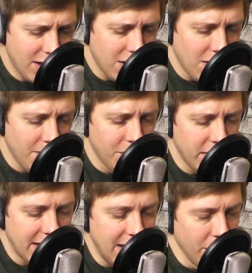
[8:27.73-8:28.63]
and
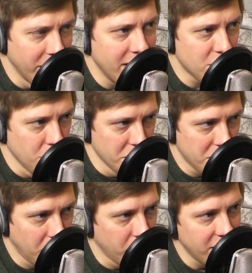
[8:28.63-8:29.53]
gearing it
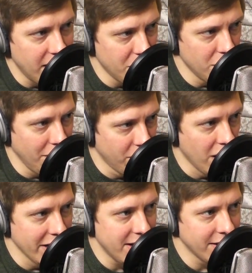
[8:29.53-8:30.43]
towards the creation of
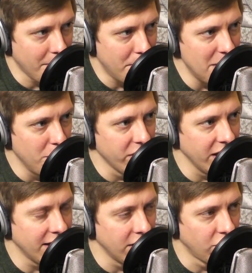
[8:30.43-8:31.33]
content that people
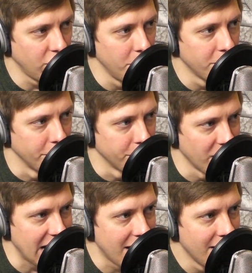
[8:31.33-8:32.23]
can consume for
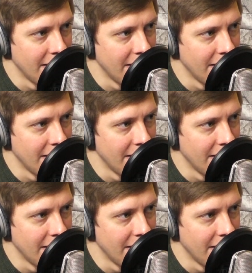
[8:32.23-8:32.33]
free.